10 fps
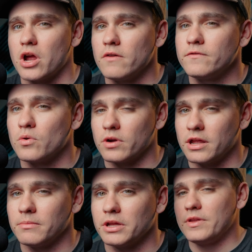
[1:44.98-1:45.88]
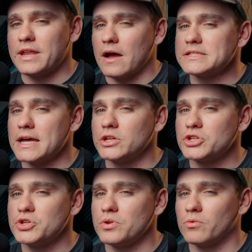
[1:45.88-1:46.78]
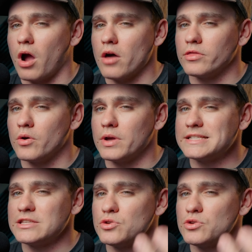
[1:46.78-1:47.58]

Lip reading: of your image. The downside to shooting RAW, though, is